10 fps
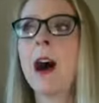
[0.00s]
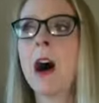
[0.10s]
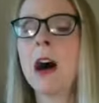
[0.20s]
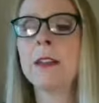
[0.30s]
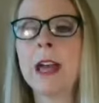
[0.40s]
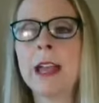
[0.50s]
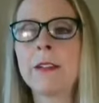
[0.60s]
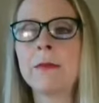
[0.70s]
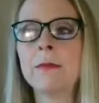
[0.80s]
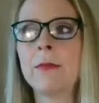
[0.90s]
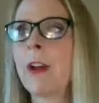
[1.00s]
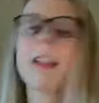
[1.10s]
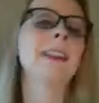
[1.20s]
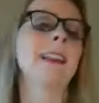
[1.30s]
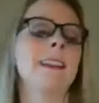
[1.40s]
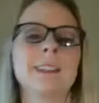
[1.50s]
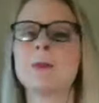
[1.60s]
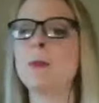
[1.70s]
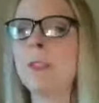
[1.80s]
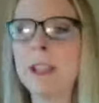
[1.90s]
on, like, Friday night is
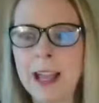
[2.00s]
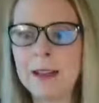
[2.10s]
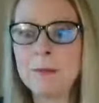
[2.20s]
movie night.